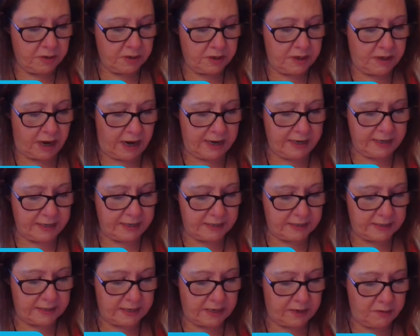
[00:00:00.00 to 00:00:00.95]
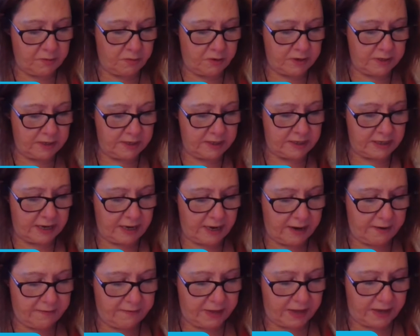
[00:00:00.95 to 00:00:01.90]
guidance and wanting to
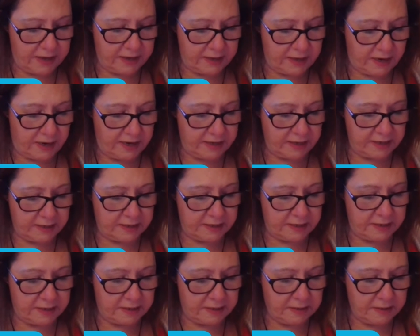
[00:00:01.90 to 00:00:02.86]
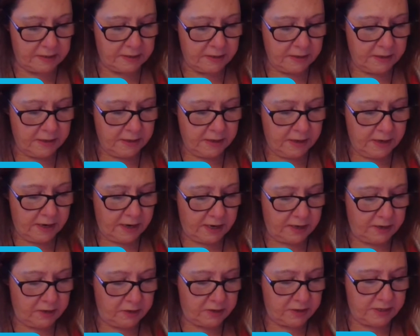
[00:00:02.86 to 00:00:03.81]
have that guidance
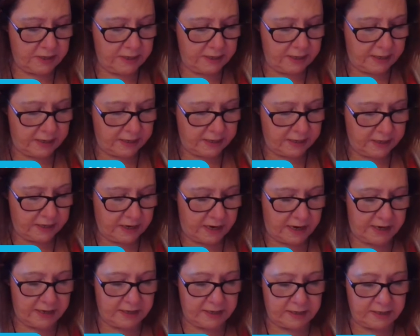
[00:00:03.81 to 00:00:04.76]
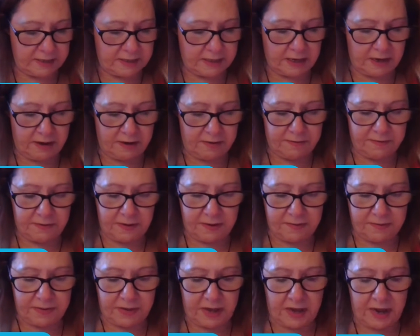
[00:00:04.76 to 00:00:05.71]
and looking at the guidance
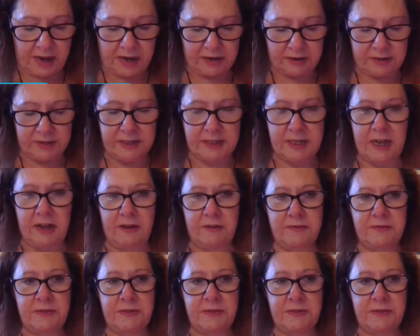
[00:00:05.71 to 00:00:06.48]
of the higher self.